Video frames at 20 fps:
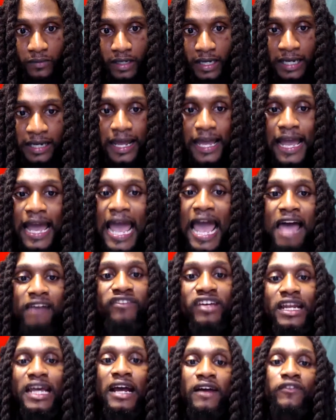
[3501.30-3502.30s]
And they have
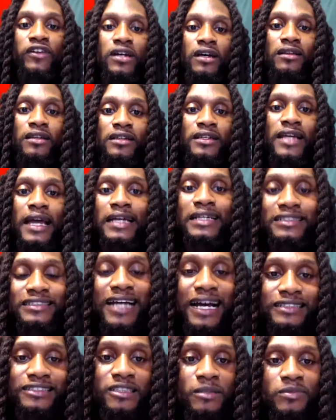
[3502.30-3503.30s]
it every other day. It's
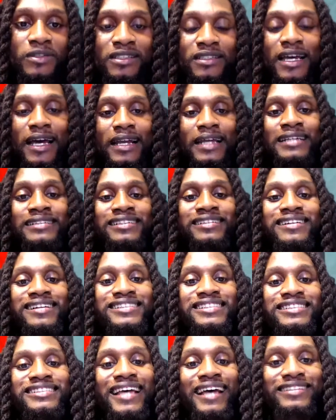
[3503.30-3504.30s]
not something that is a
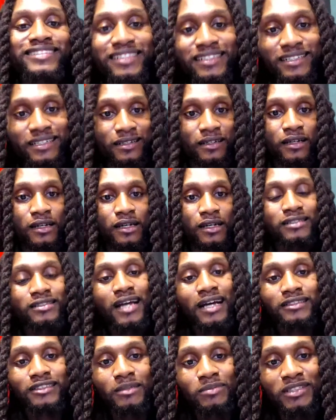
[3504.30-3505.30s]
necessity. It's
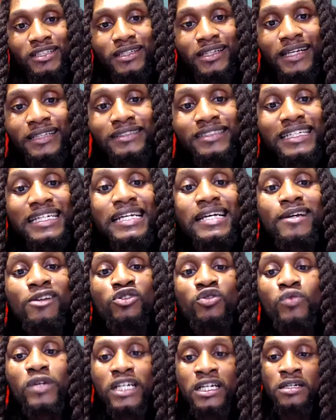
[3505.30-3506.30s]
not something they need
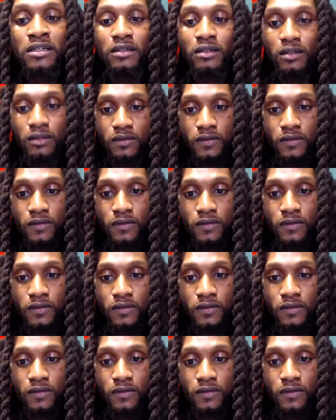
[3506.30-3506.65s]
to eat.